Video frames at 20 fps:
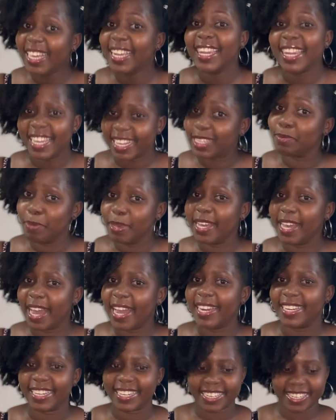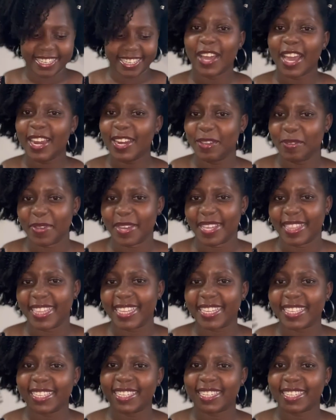Let's be guided. Anyway,
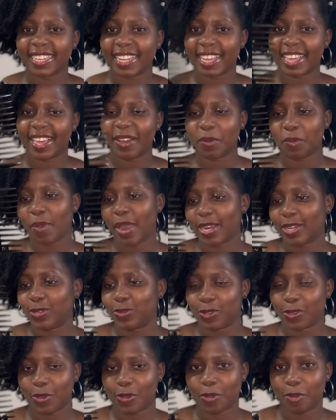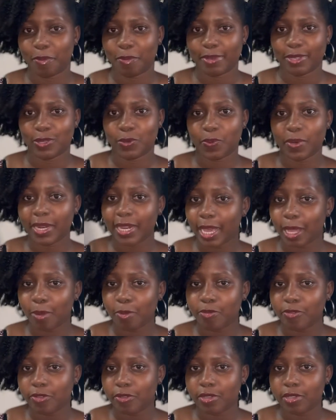this white tooth comb is really
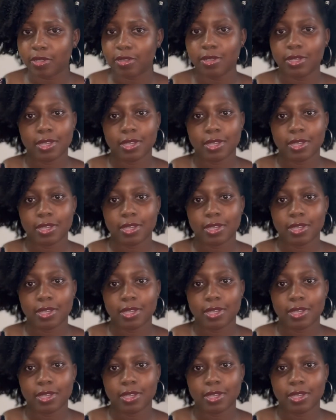helpful